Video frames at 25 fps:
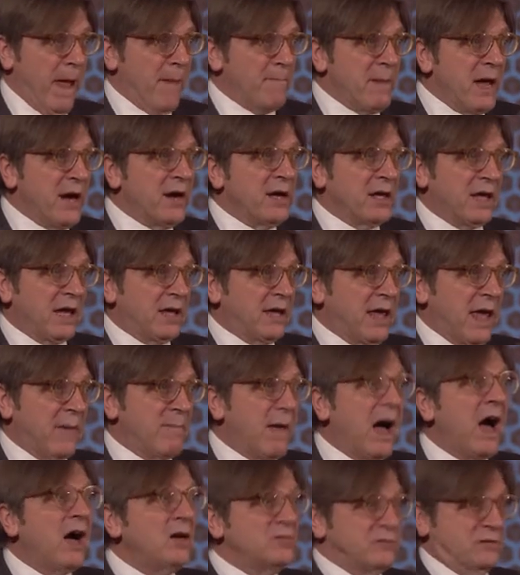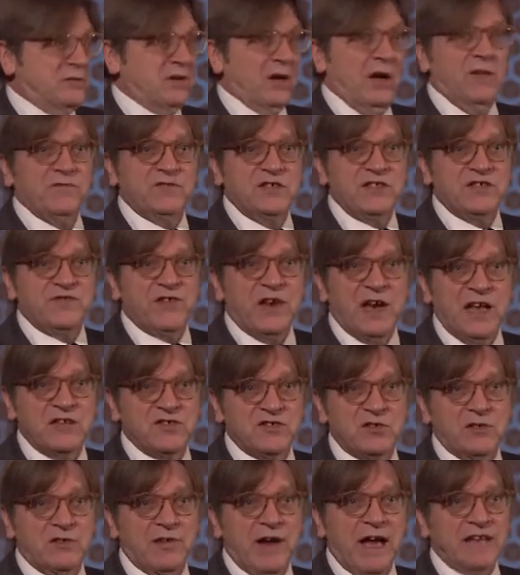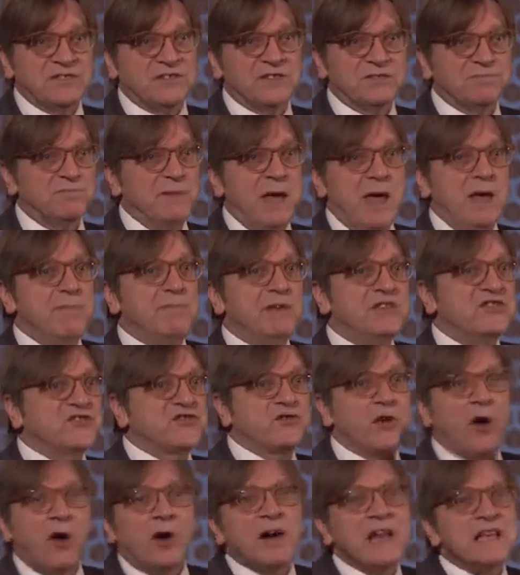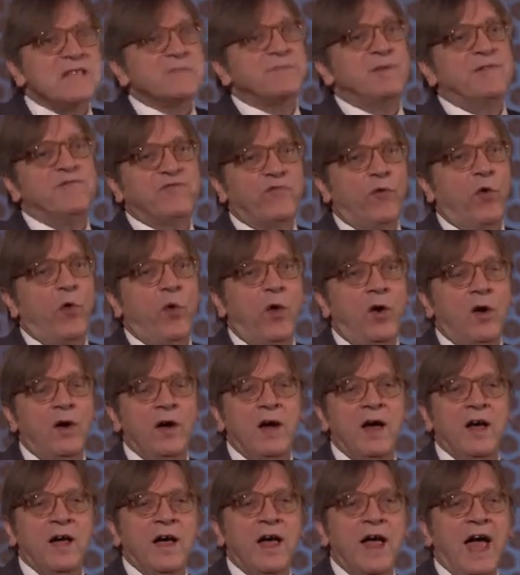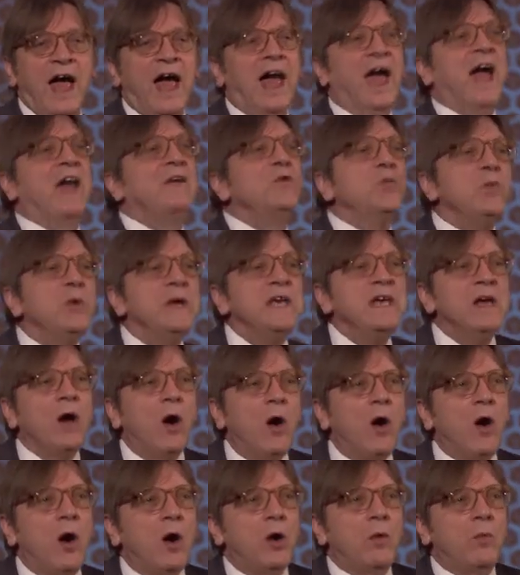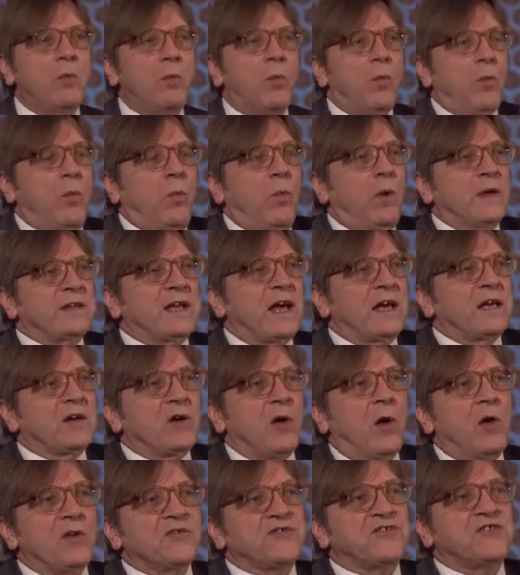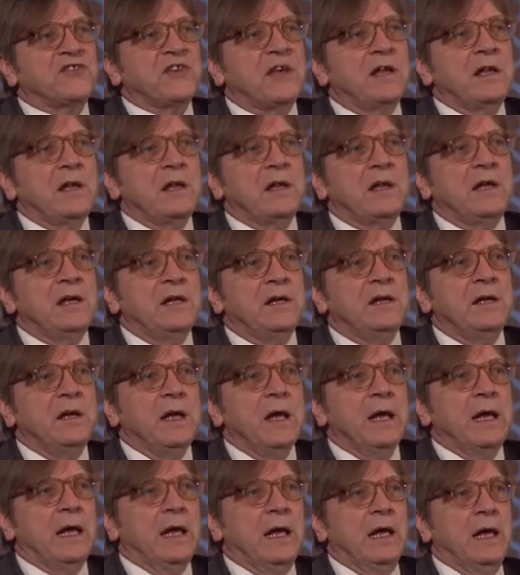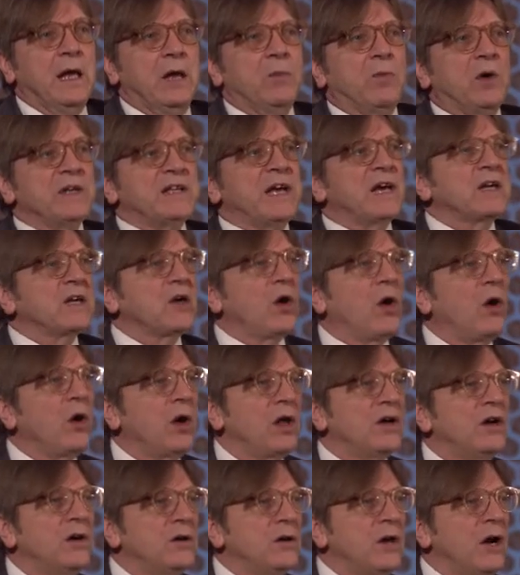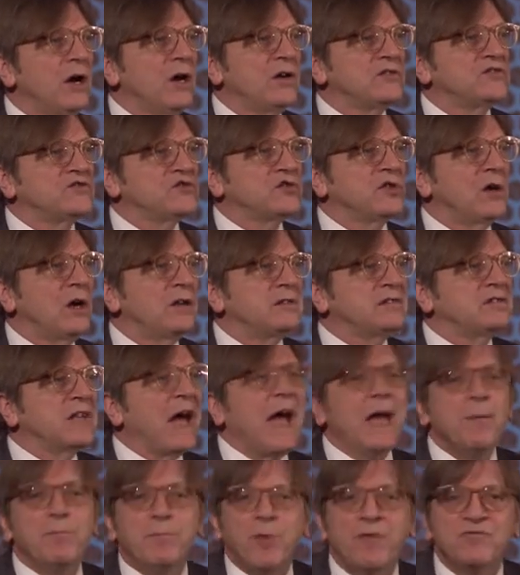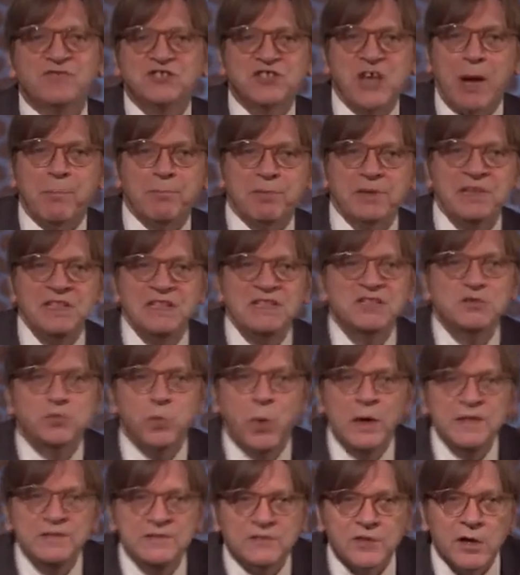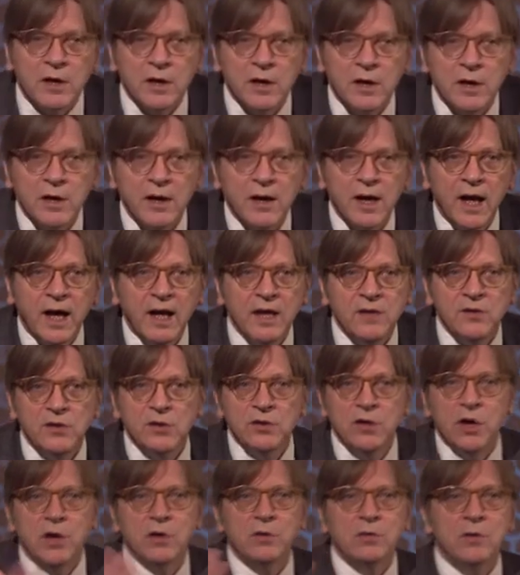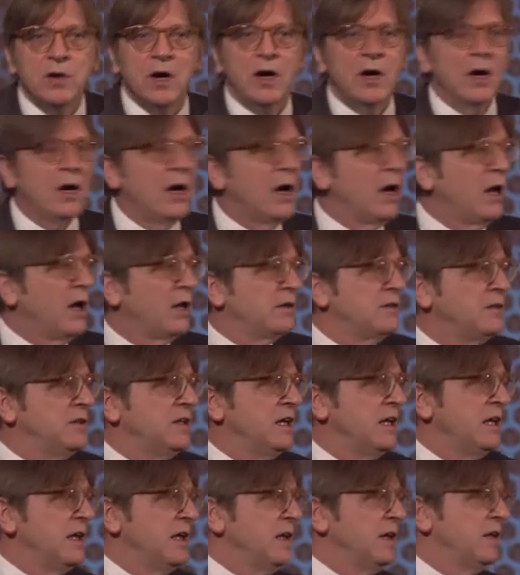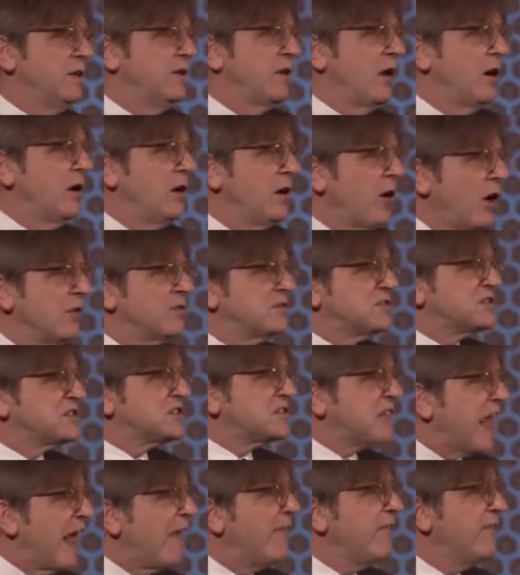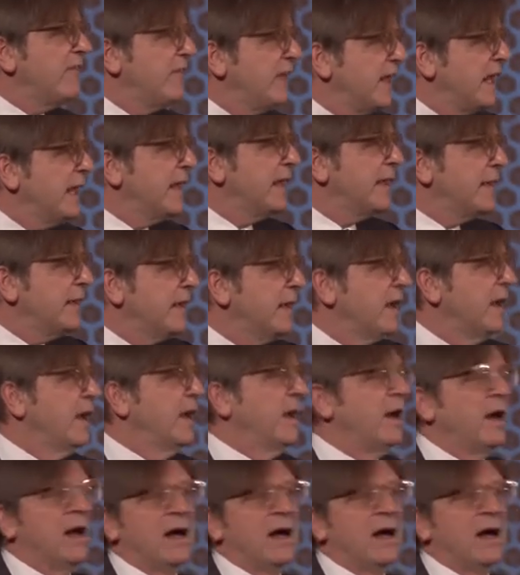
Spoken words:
America came out of this financial crisis maybe stronger as before, and we are what I call still in what I call a type of Japanese winter. You know, the long-standing